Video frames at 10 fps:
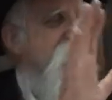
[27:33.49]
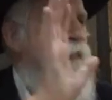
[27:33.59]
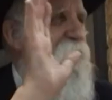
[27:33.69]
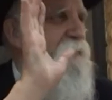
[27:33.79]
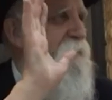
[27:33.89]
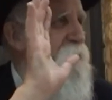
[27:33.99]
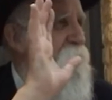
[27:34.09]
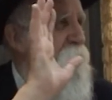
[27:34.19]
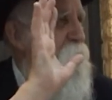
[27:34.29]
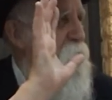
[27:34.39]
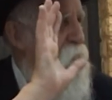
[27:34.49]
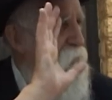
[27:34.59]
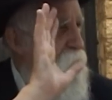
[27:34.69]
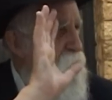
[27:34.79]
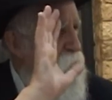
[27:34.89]
He said, we missed
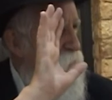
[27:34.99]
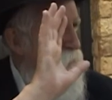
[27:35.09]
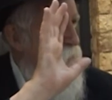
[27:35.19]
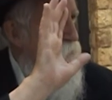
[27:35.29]
the opportunity.